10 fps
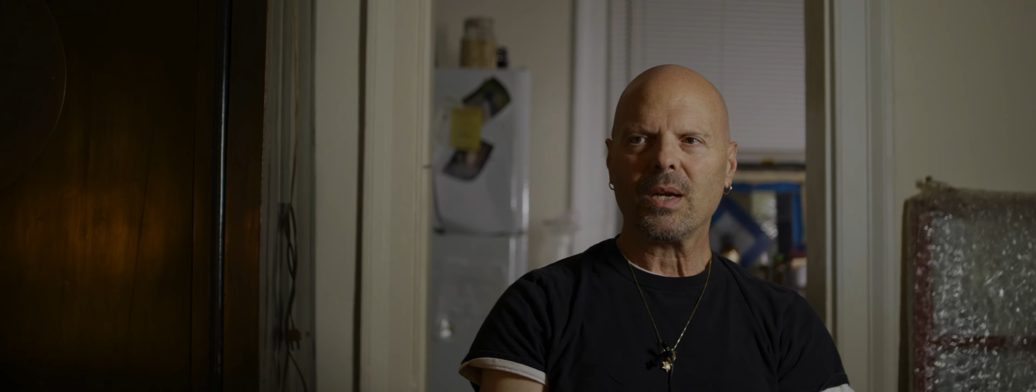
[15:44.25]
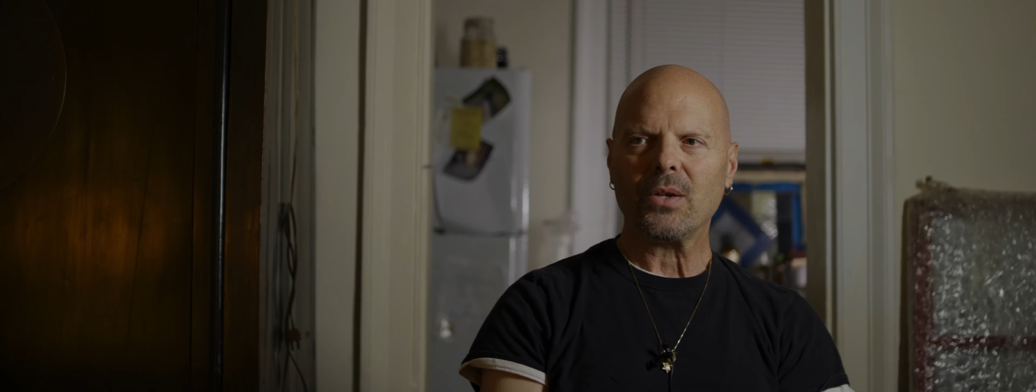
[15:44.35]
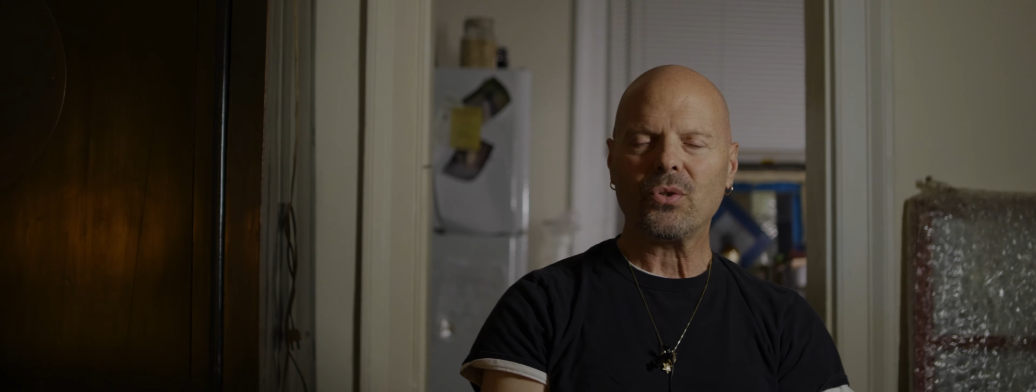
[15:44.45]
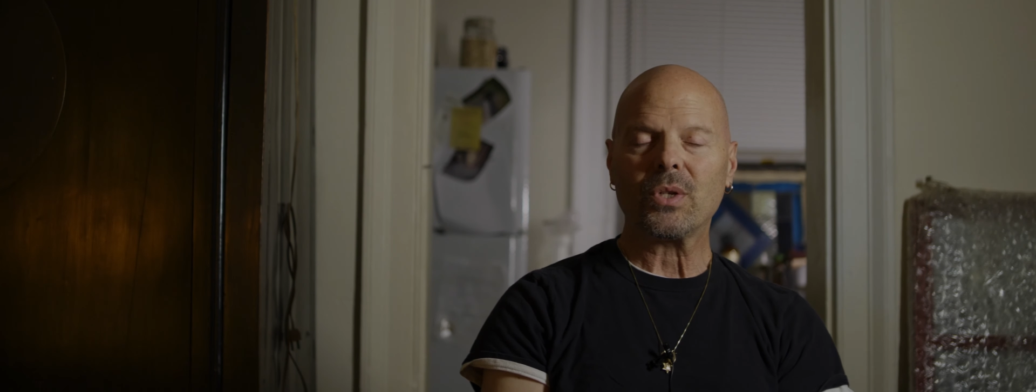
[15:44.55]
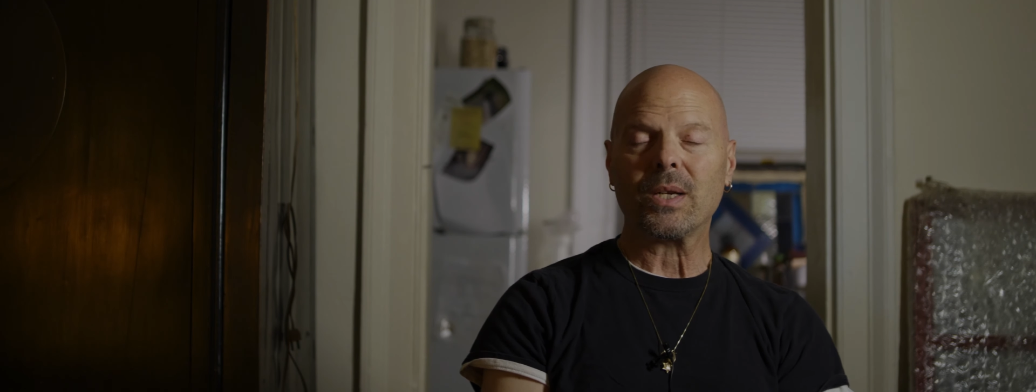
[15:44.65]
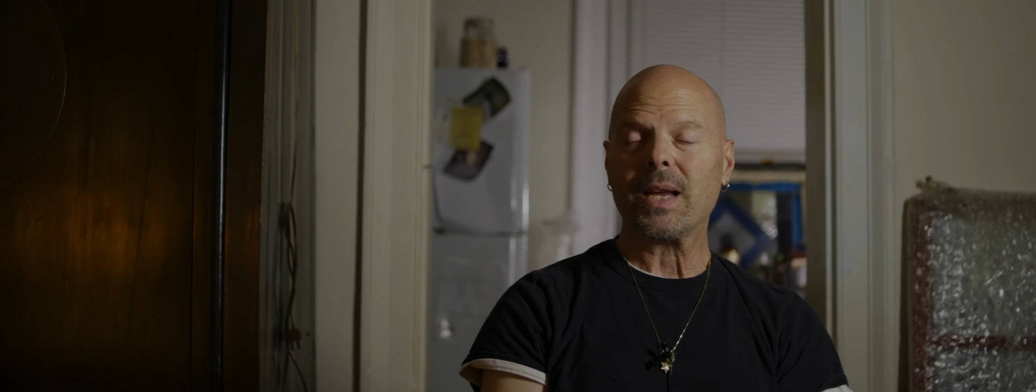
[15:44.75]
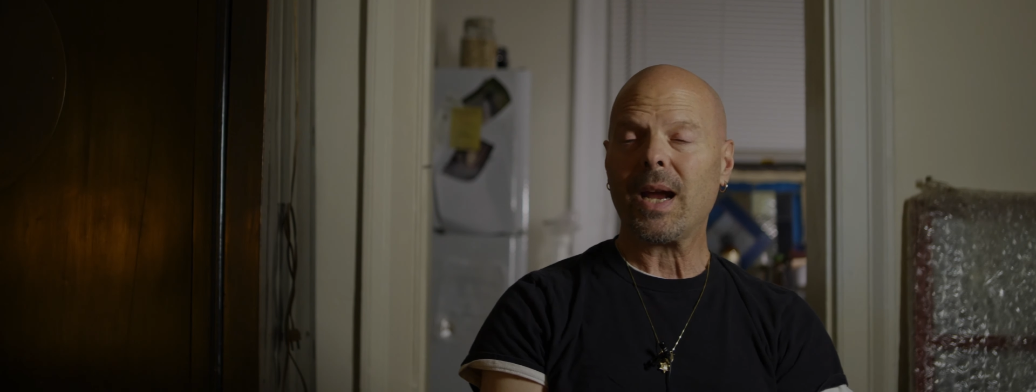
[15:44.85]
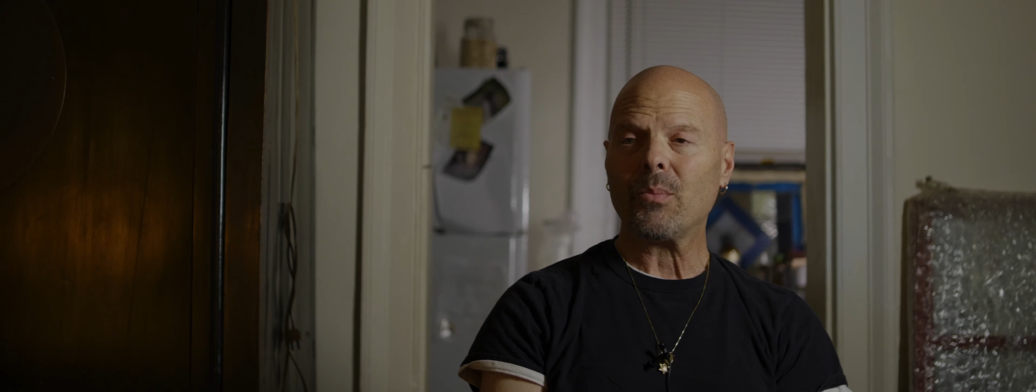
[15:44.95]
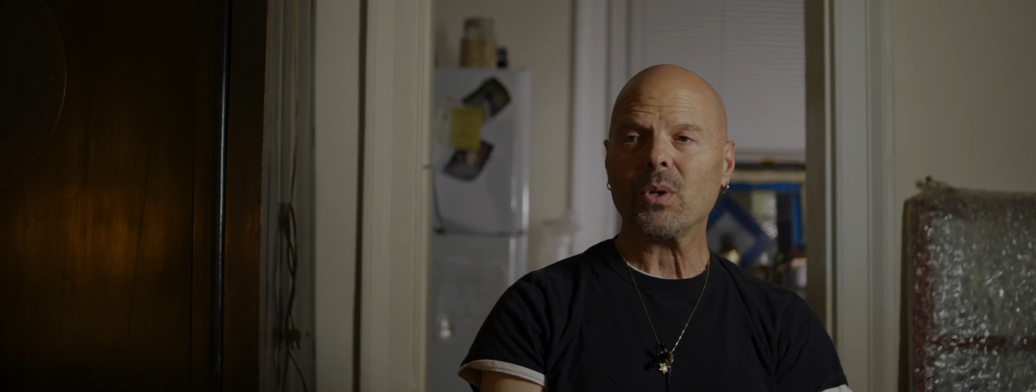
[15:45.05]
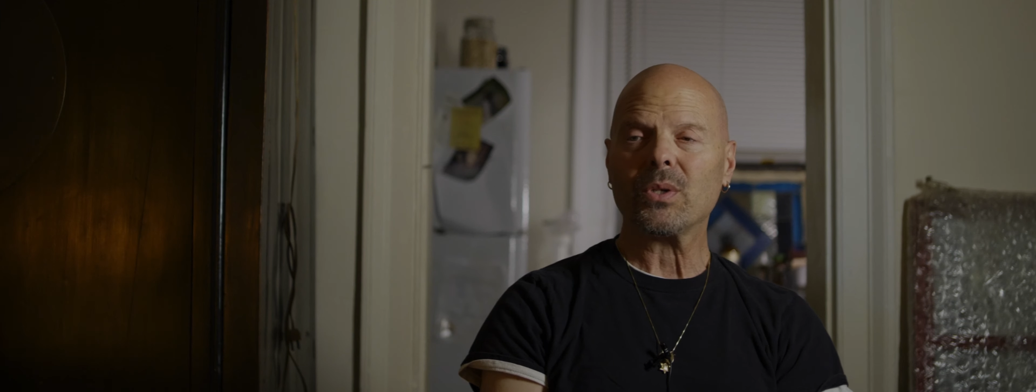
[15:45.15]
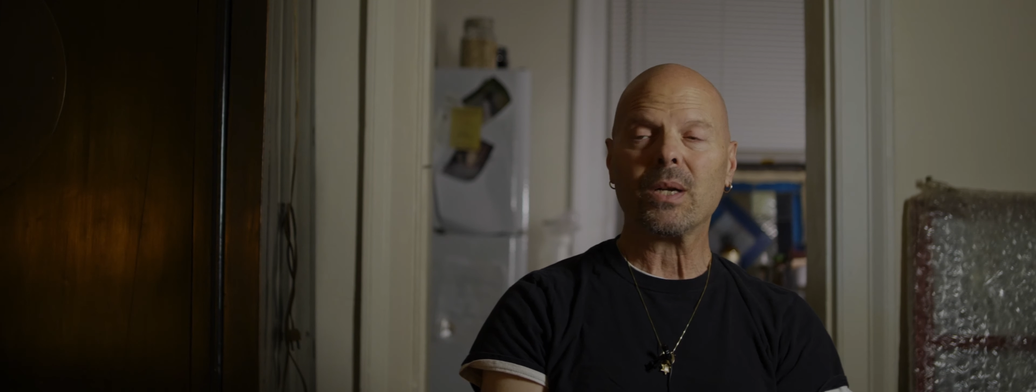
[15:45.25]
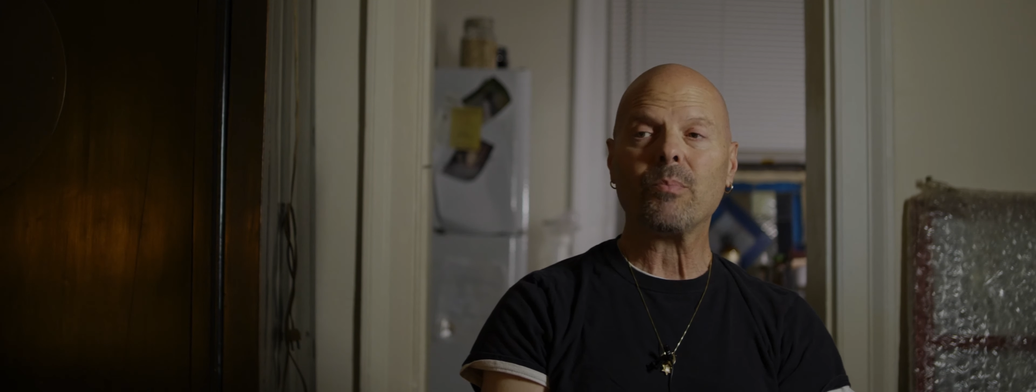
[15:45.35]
and using cameras and